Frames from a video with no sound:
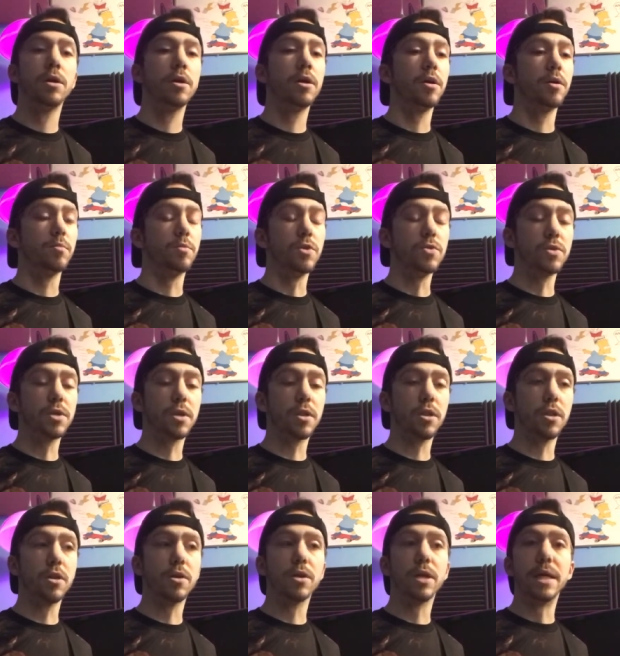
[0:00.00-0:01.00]
Music
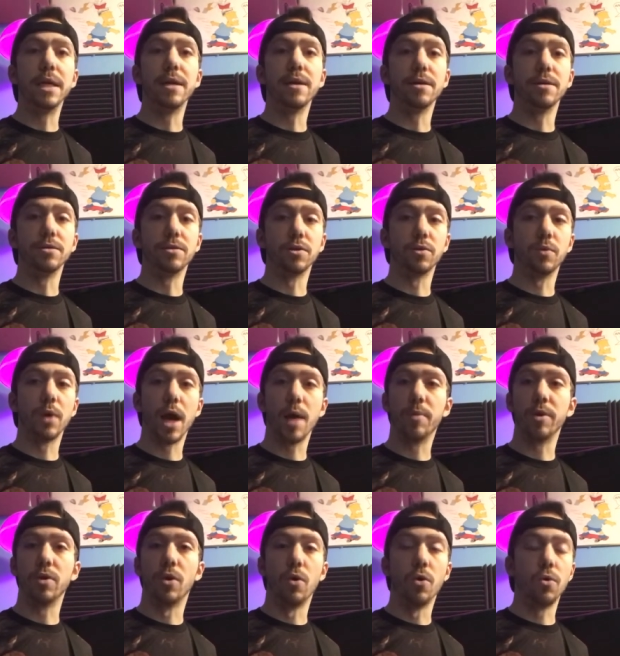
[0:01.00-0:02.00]
theory is a rabbit
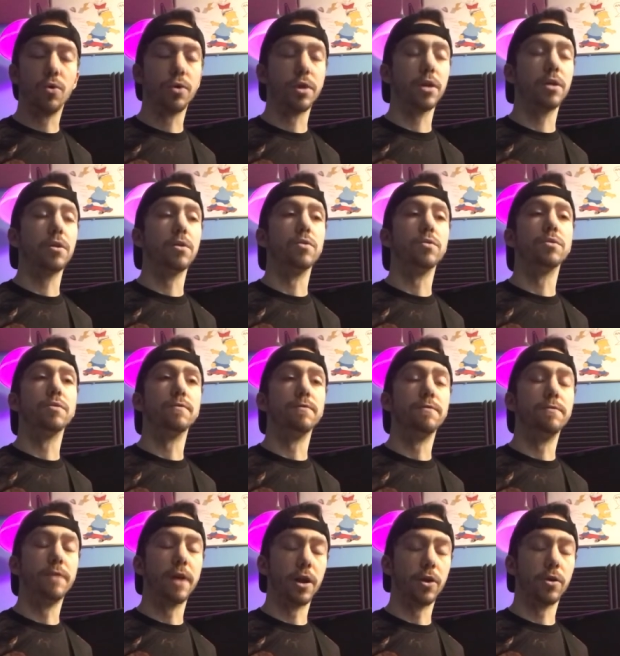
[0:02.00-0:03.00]
hole that goes
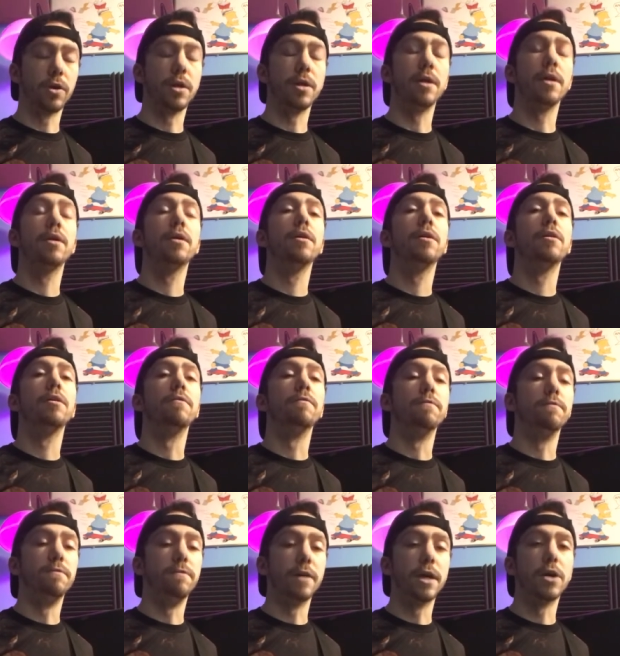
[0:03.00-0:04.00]
very,
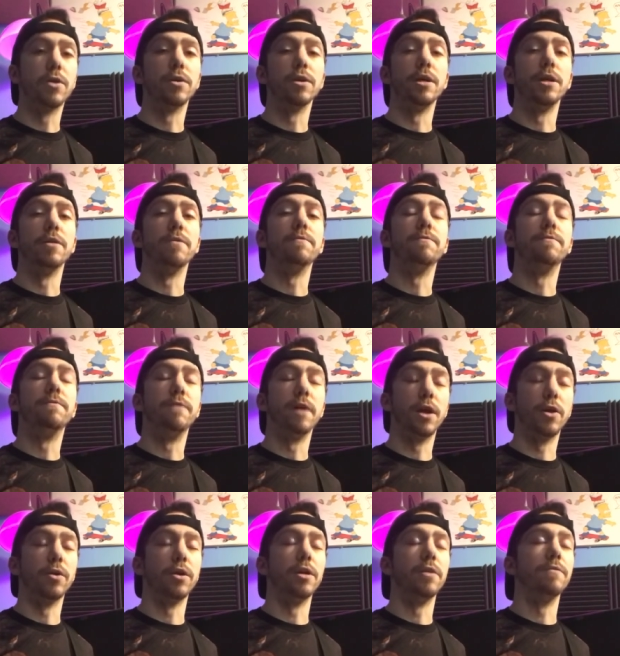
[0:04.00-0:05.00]
very,
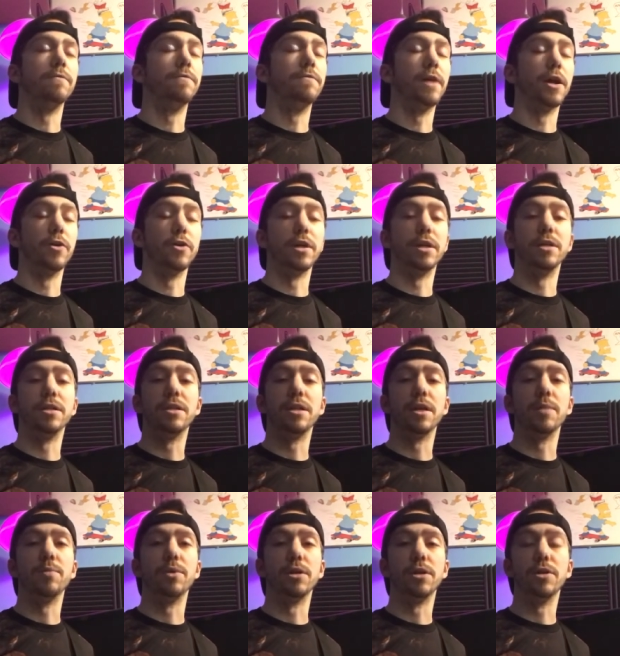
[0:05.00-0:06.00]
very, very deep,
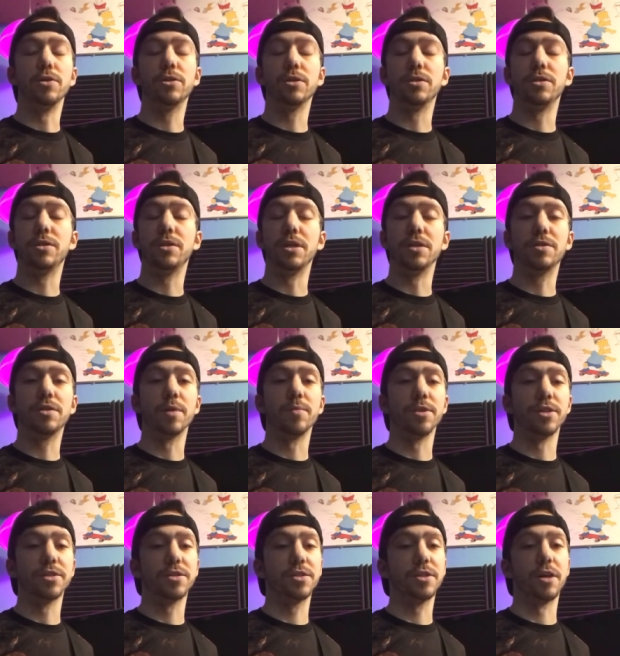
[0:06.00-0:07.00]
and you should see some of the
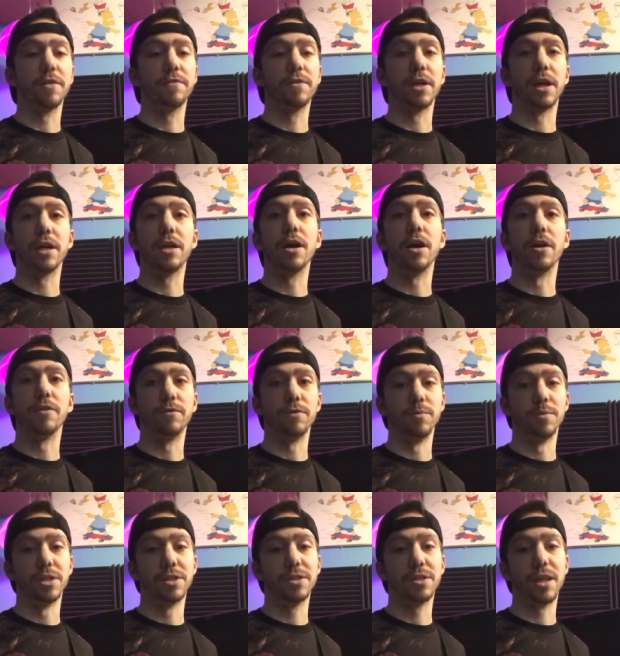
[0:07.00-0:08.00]
stuff that I cut from
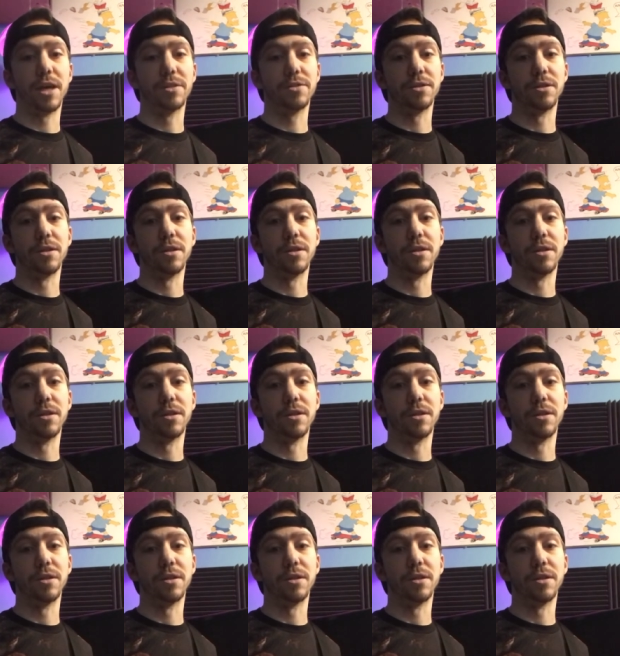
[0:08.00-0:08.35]
this lesson.